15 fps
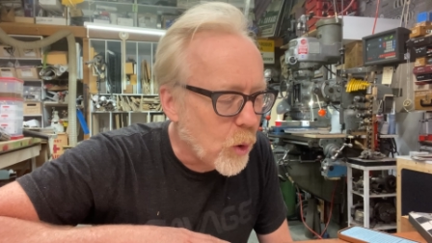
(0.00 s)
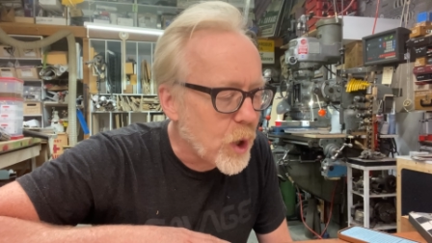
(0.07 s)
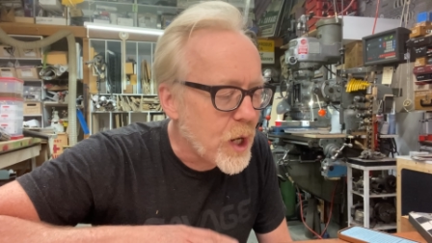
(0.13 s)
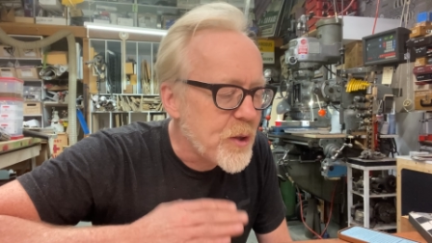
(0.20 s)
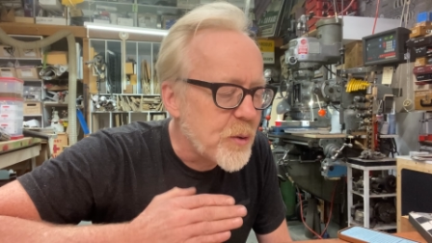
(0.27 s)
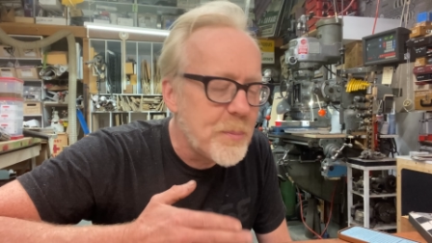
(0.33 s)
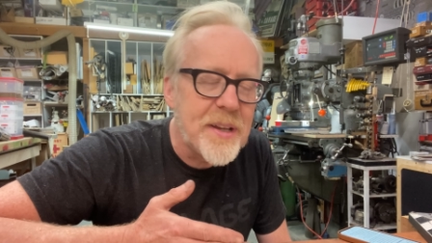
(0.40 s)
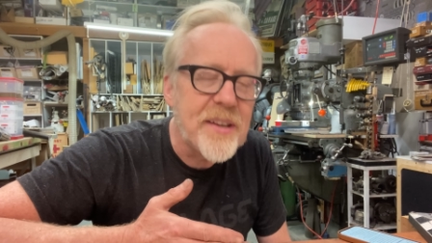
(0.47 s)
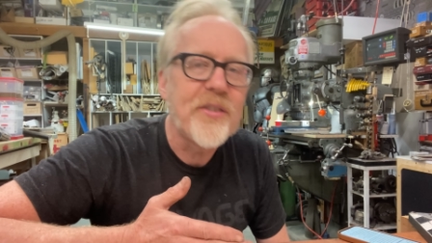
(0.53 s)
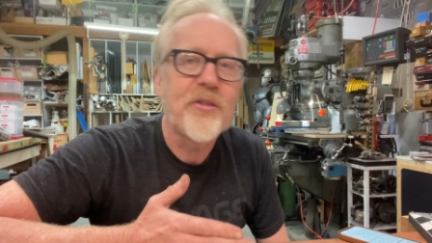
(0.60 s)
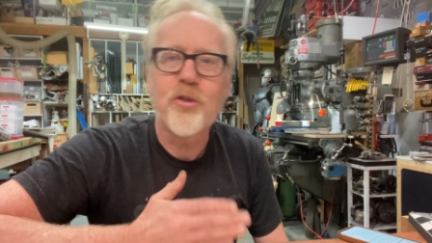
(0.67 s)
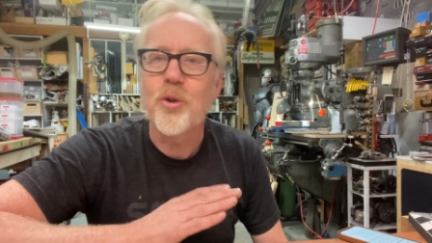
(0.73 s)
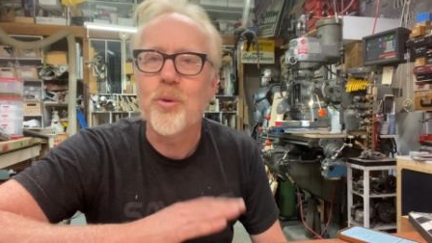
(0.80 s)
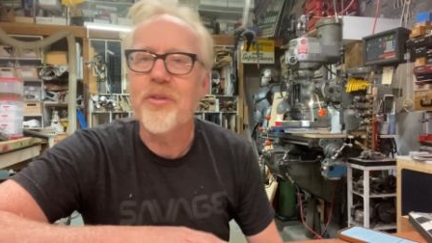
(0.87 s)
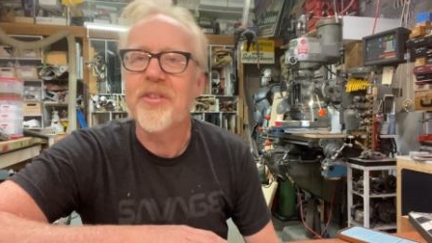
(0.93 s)
or other myths
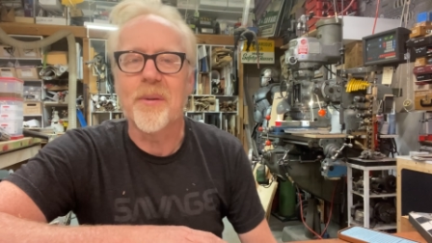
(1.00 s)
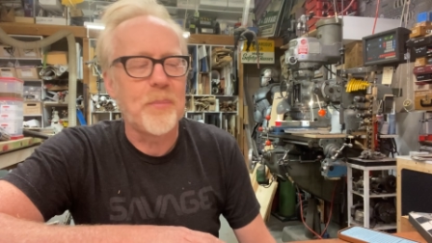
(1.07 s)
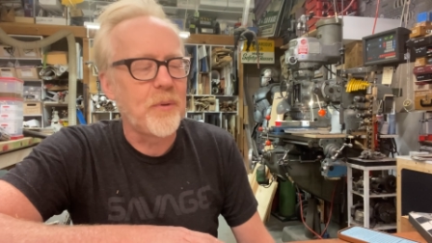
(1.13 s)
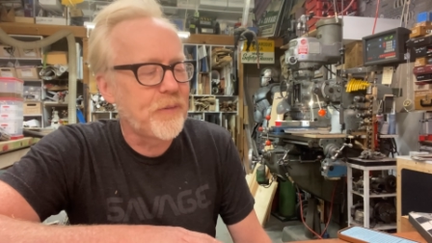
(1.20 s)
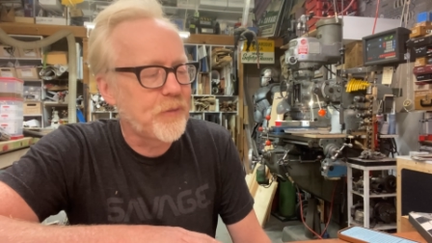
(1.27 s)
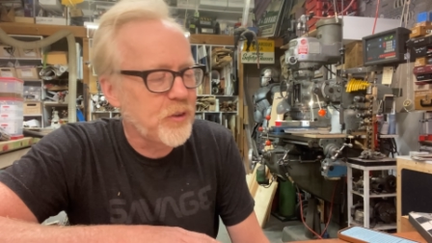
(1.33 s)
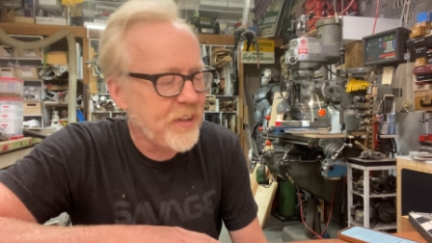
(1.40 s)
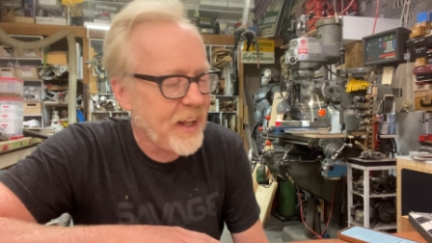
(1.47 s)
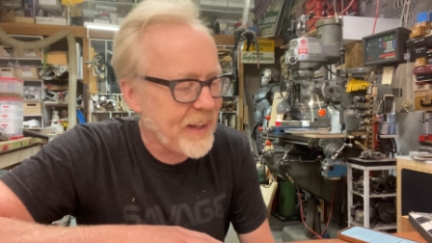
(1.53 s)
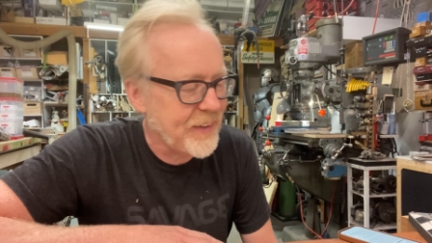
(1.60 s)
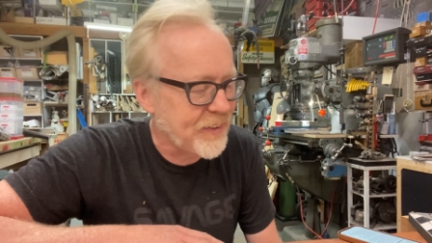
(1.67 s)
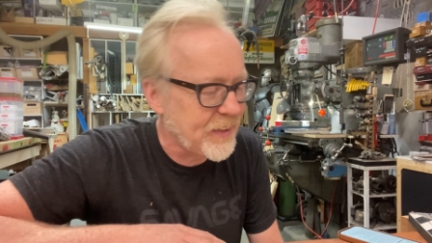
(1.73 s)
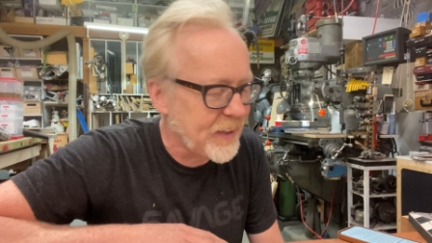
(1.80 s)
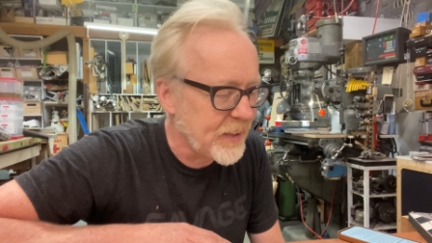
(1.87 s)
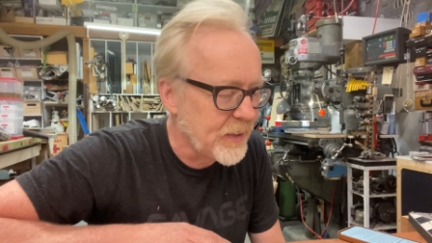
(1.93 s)
too simple for
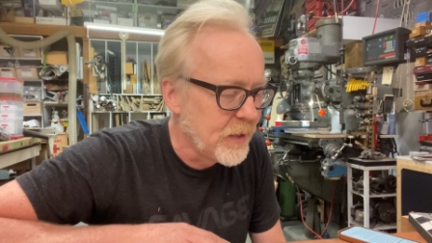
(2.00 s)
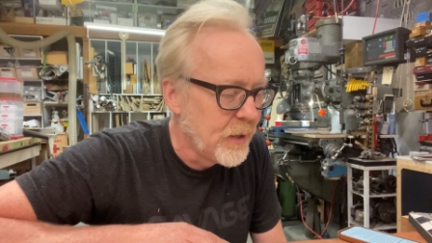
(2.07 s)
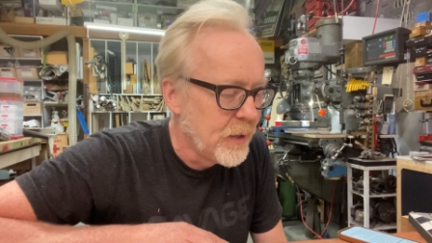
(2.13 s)
testing?